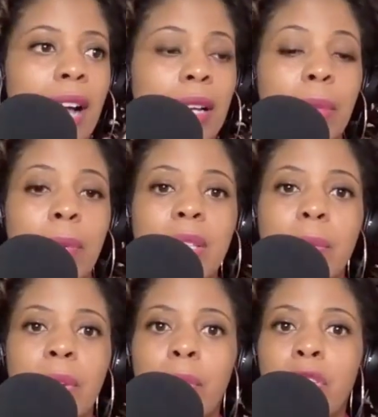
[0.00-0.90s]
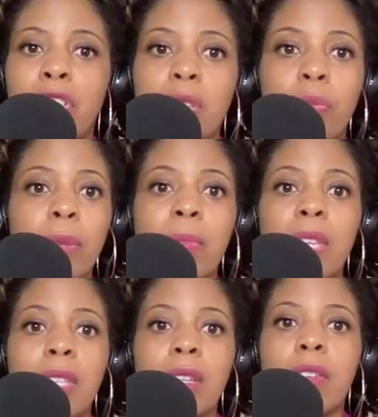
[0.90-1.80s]
I could be with someone and we just
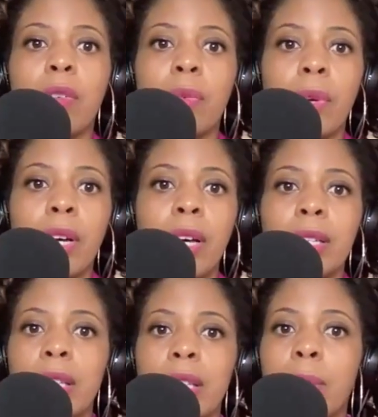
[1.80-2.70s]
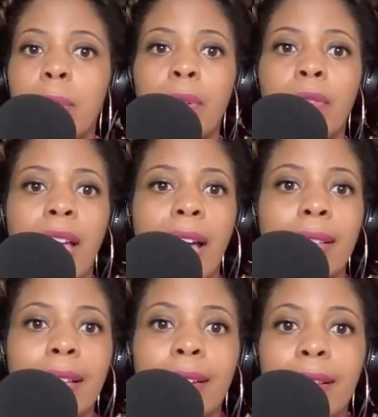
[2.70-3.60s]
sweep things under the rug, keep it moving,
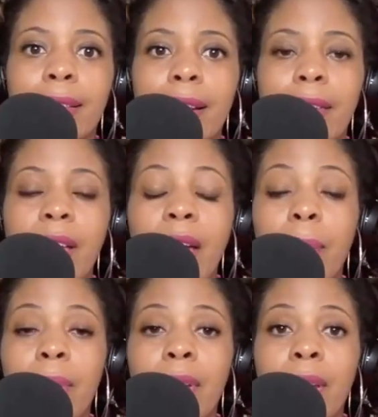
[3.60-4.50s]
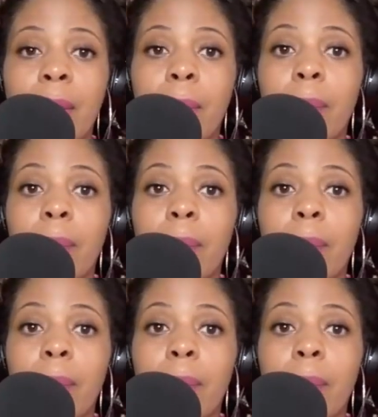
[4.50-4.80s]
act like nothing ever happened,